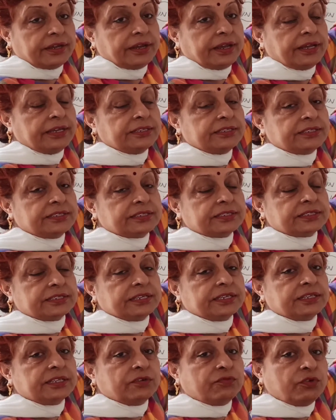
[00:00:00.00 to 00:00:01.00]
is
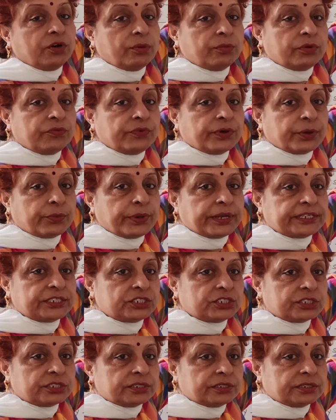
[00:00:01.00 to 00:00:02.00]
in the form of a
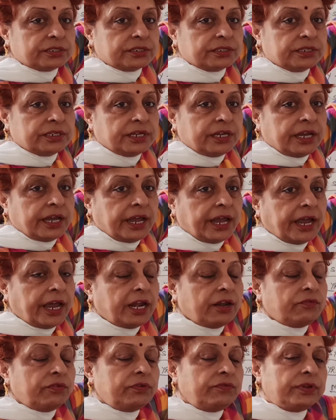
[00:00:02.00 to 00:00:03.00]
question,
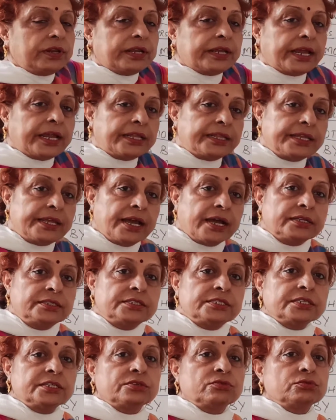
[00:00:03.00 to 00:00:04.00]
and we will get the
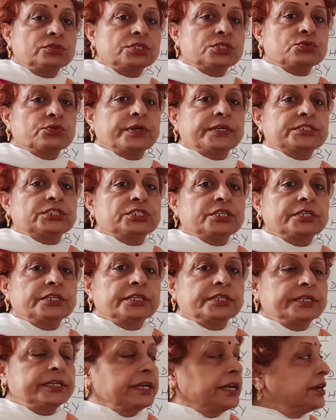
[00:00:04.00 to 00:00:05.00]
answer to this question in
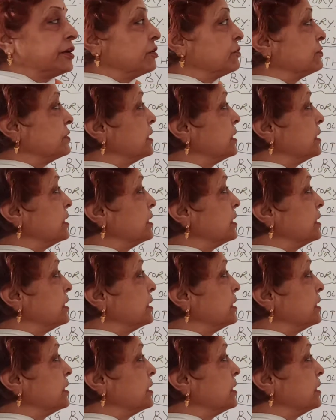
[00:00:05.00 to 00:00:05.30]
the end of the